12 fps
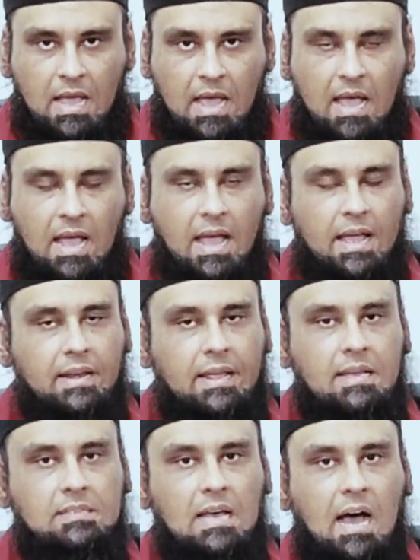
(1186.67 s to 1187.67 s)
And
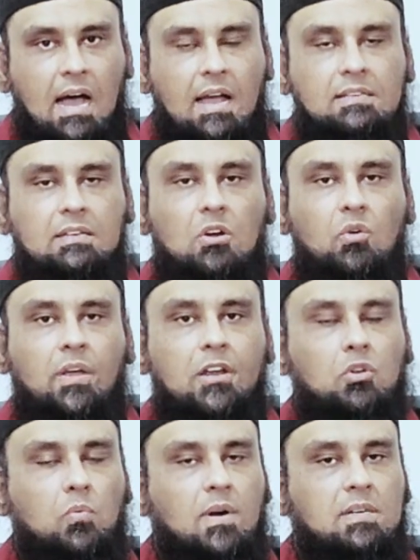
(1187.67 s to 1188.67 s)
his eyes are
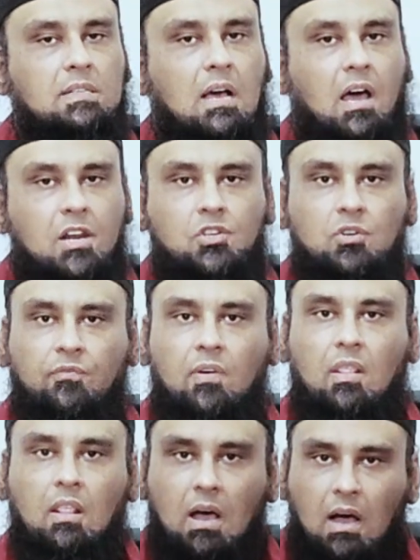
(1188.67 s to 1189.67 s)
looking towards the arsh of
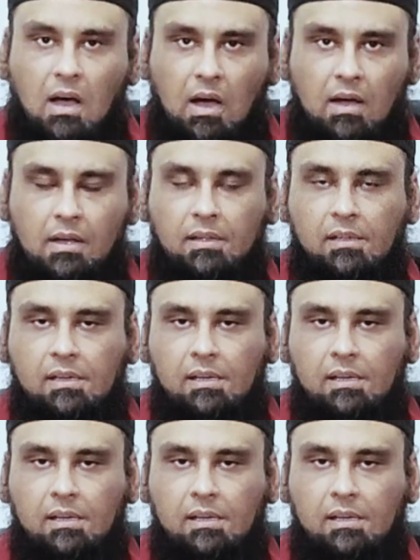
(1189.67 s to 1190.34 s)
Allah,